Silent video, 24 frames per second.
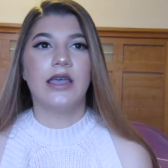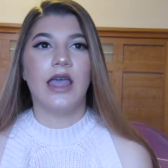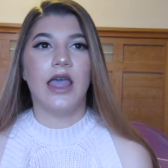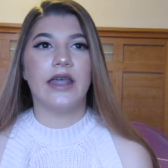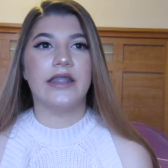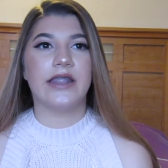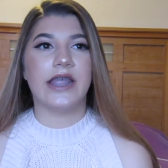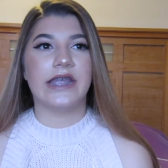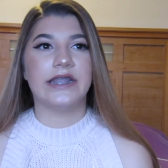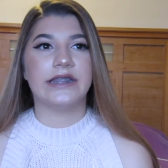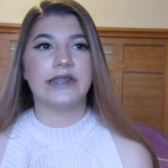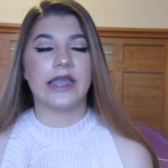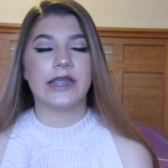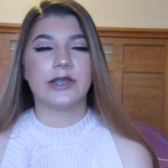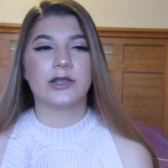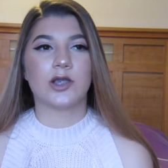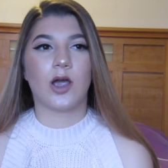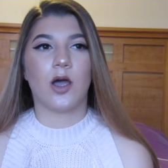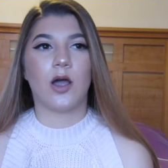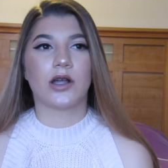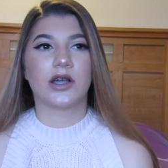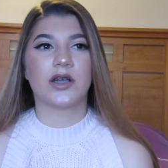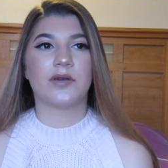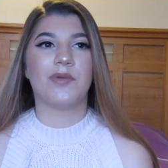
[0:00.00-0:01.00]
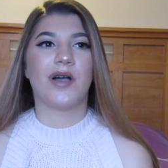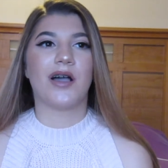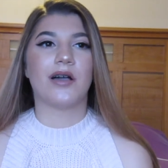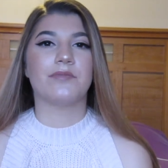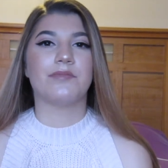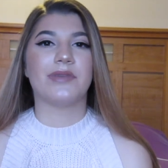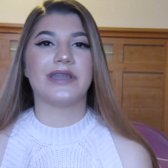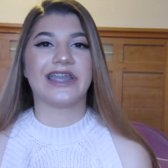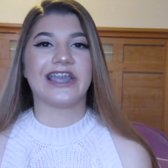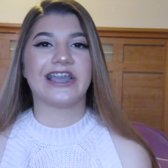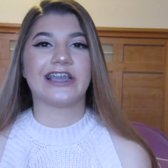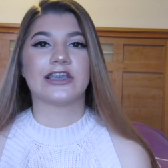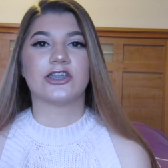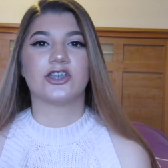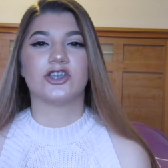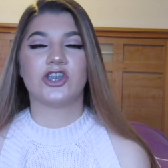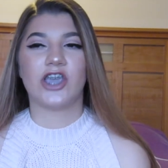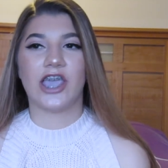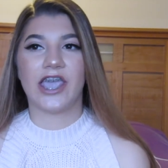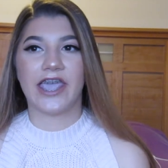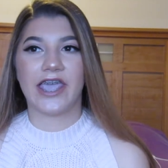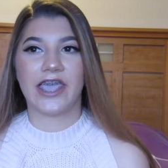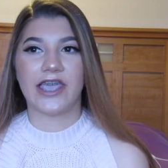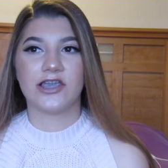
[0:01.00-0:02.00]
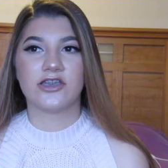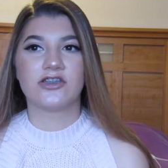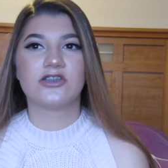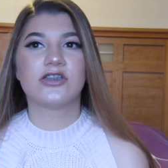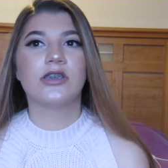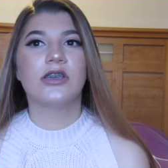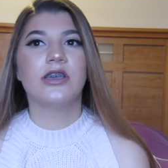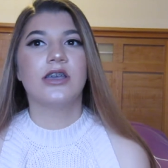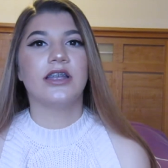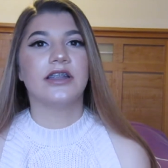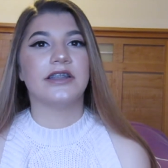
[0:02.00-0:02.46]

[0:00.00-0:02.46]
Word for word: and then they talk about making a change